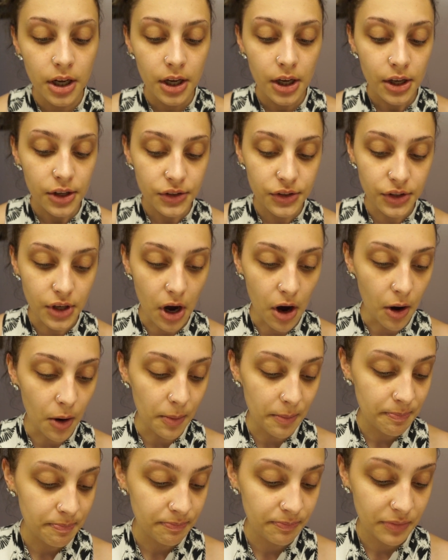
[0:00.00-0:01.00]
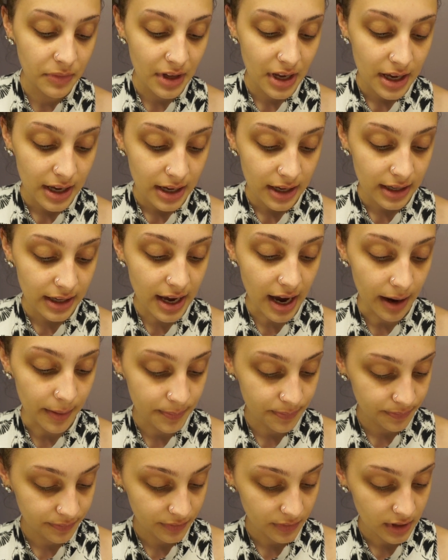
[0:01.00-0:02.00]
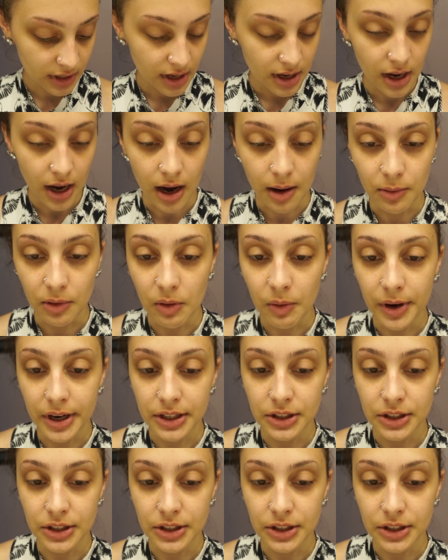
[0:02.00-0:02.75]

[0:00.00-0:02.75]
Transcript: So yeah, I'm going